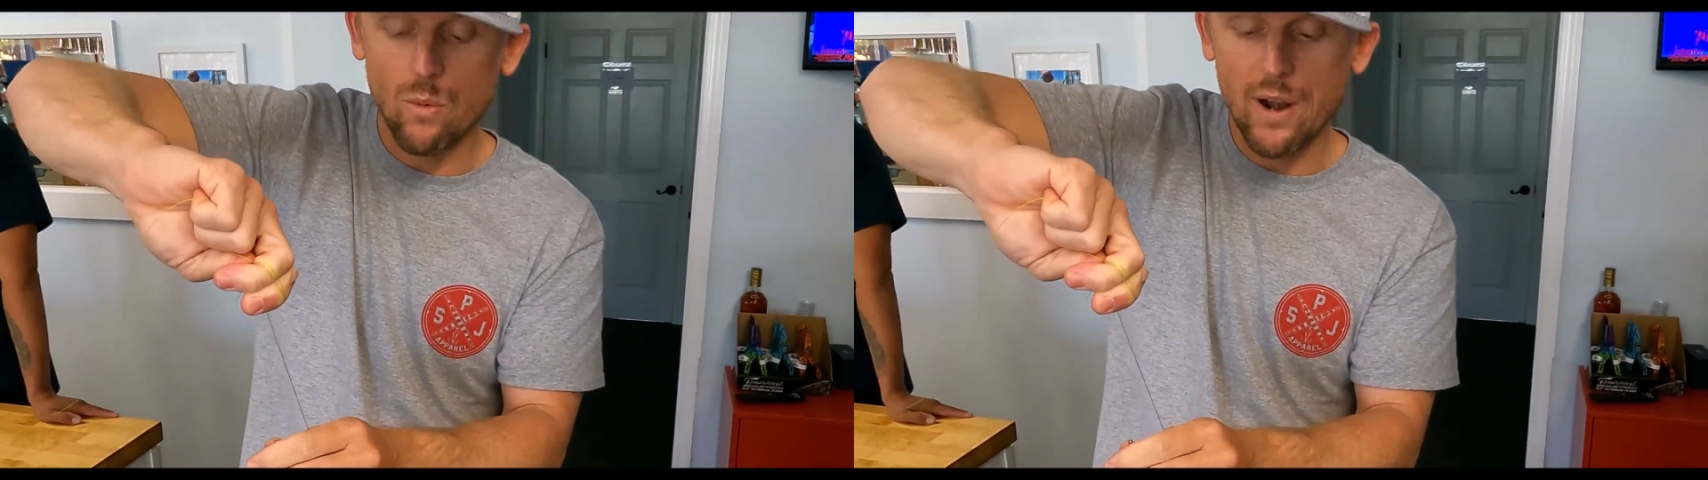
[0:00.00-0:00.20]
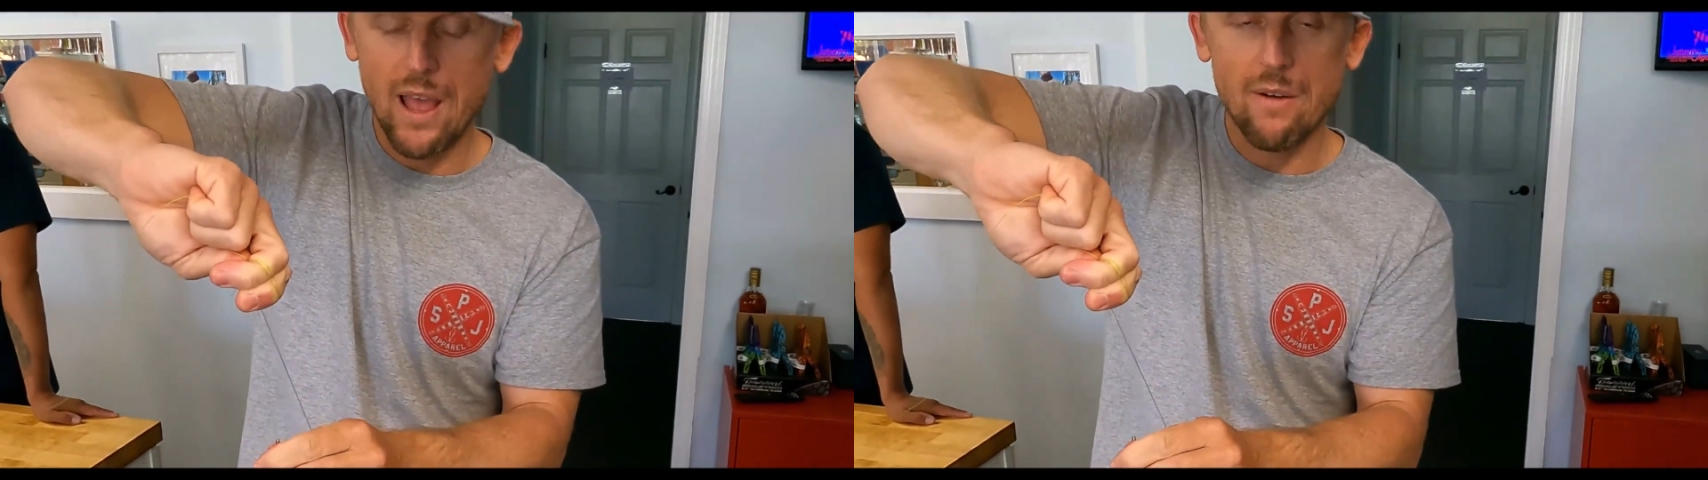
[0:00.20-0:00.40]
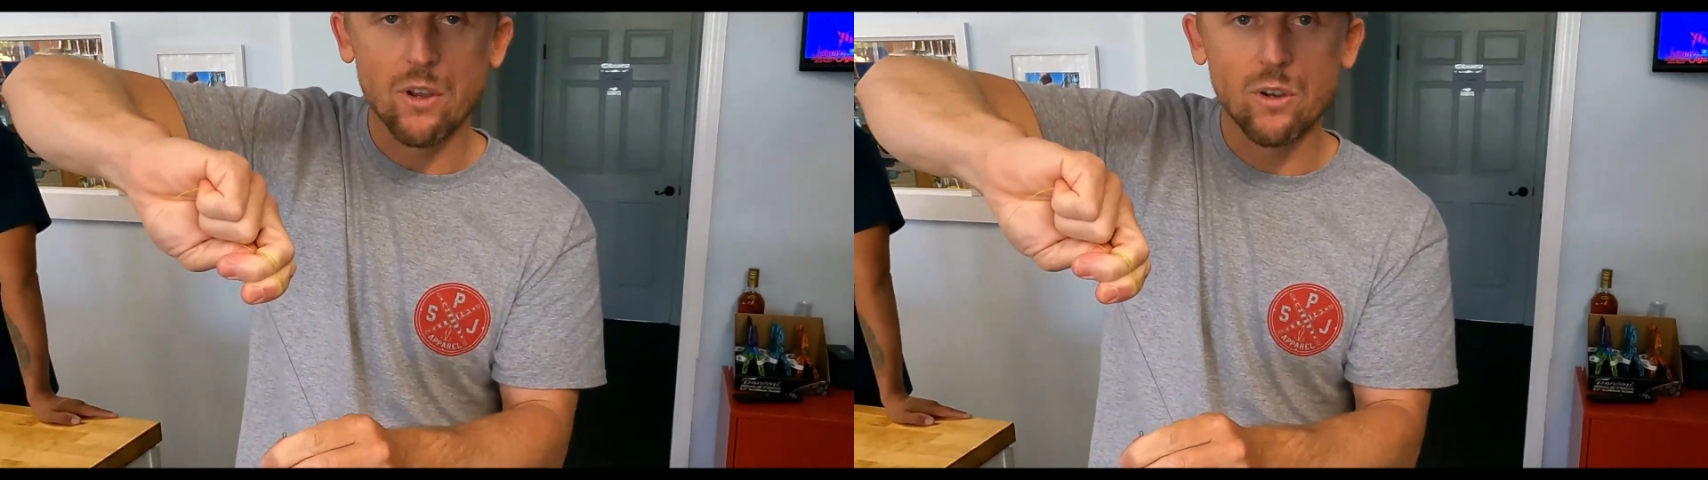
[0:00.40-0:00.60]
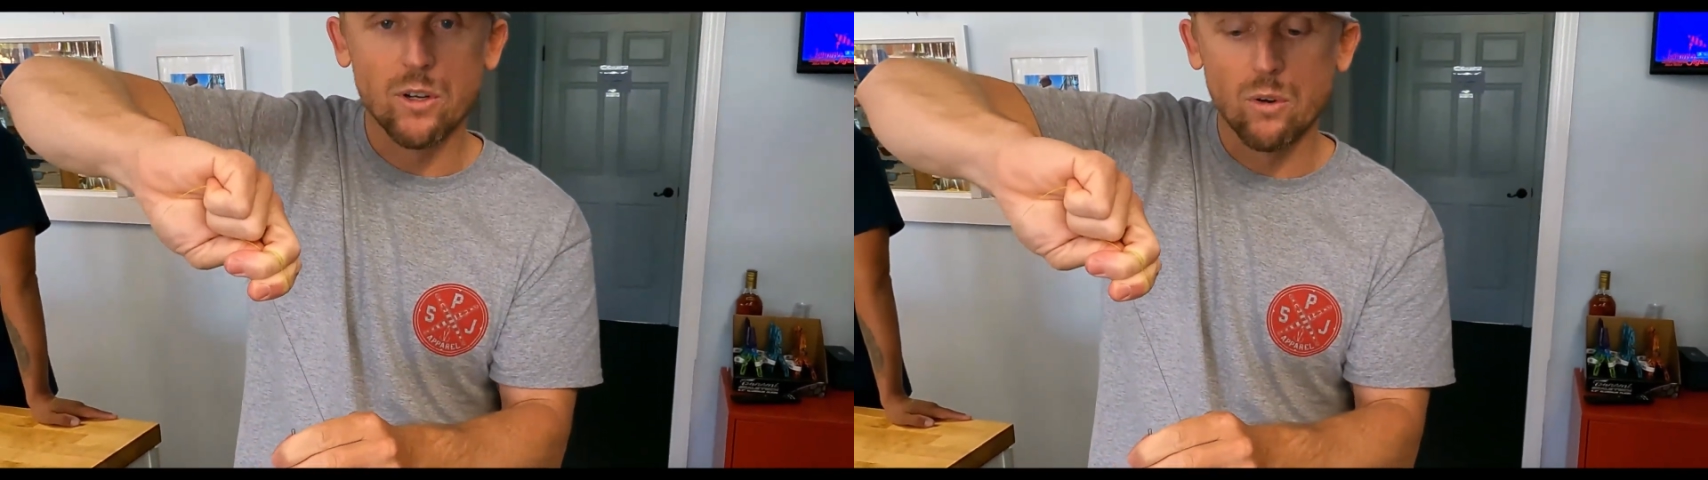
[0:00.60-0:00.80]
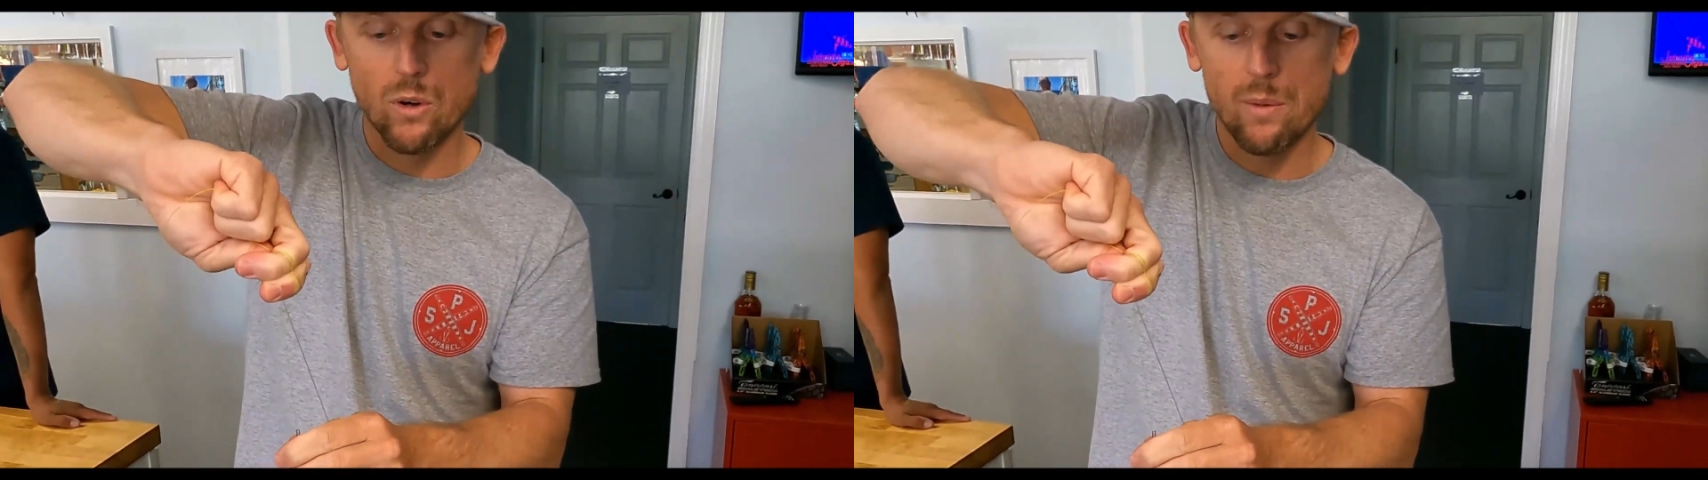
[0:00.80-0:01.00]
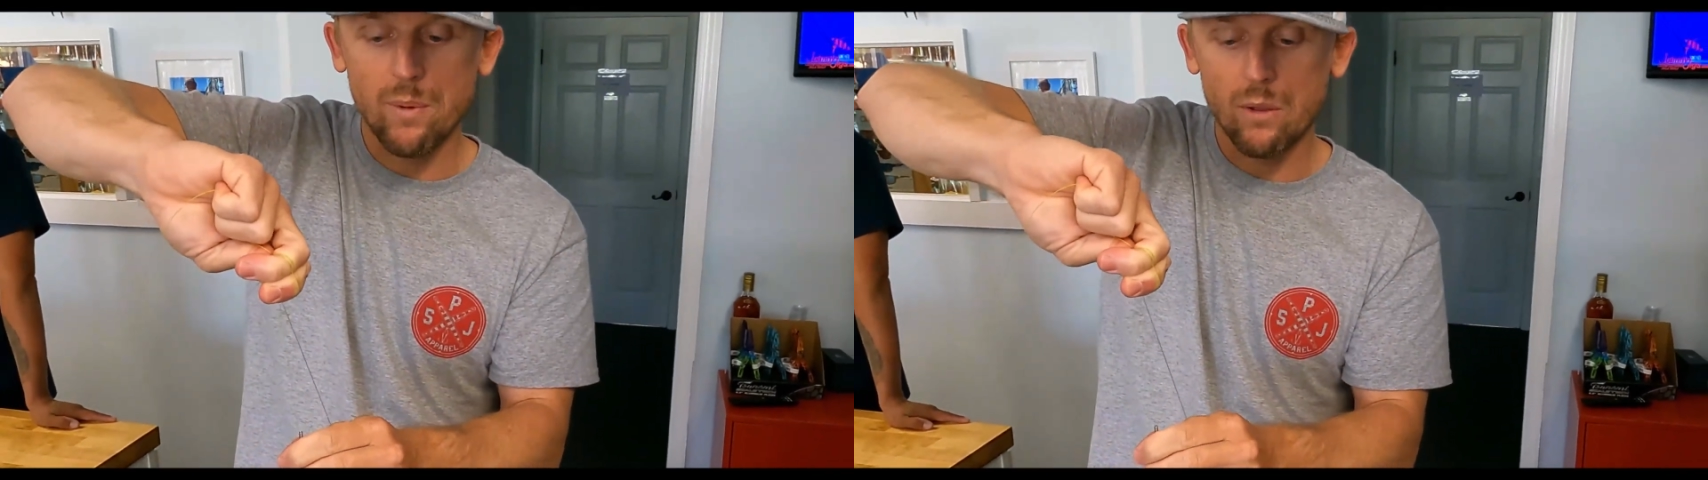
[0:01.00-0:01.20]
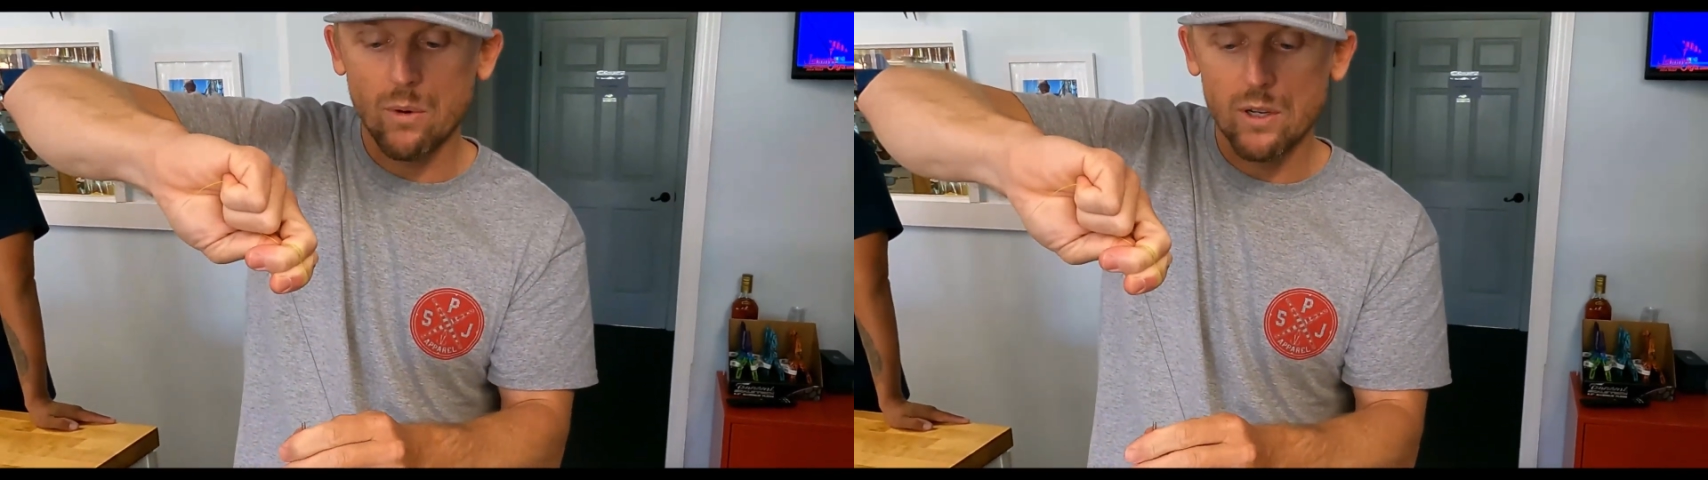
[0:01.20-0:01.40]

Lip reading: So you want to have a good grip,